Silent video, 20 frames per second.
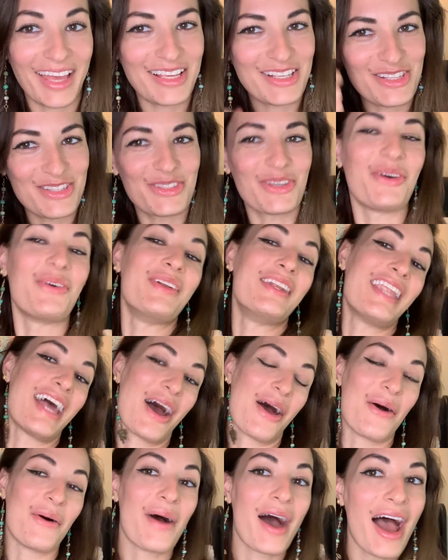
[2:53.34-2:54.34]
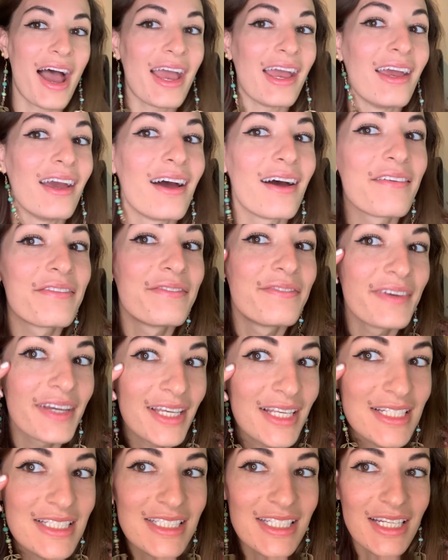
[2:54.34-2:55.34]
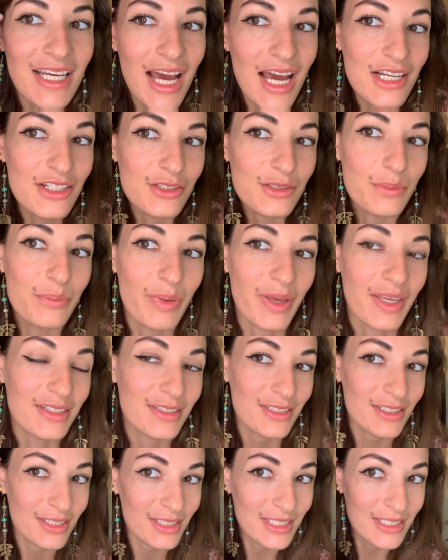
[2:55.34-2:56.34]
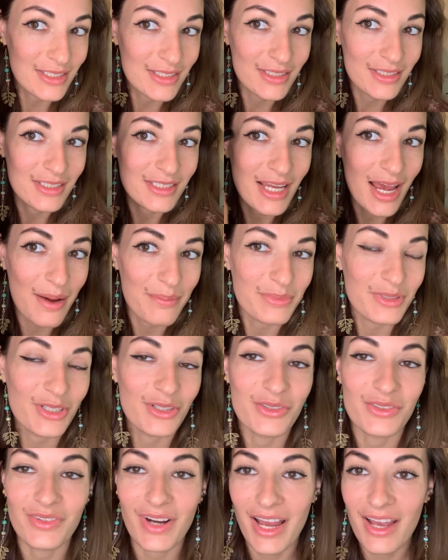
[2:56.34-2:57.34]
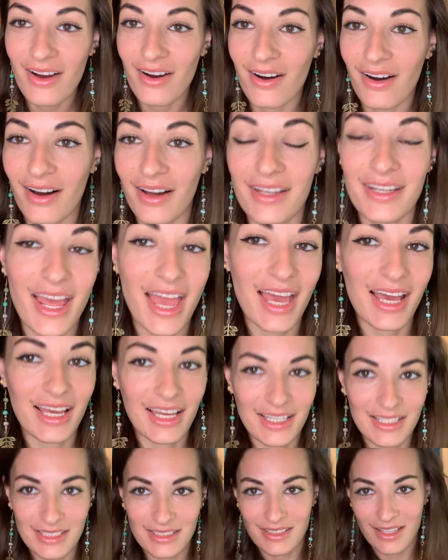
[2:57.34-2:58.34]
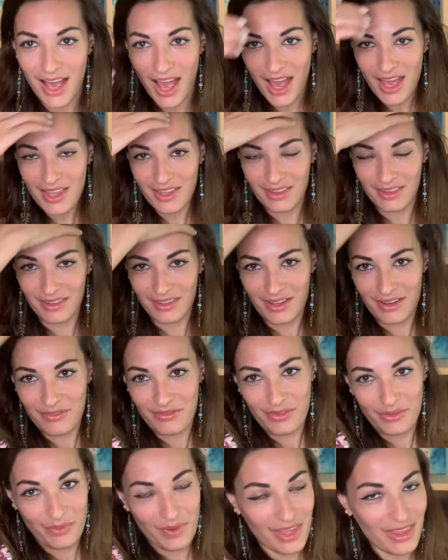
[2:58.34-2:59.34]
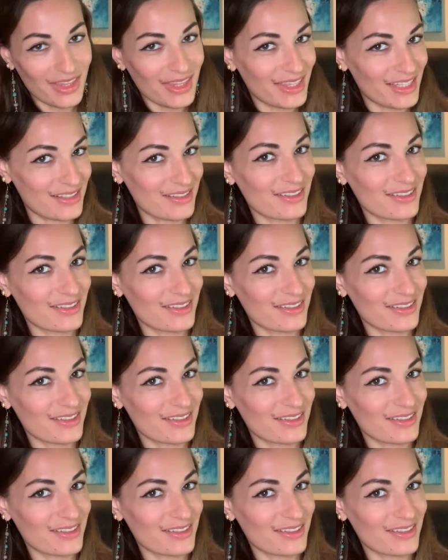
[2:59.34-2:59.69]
so now I fixed it. I just basically stamped it right on, and I love the way that this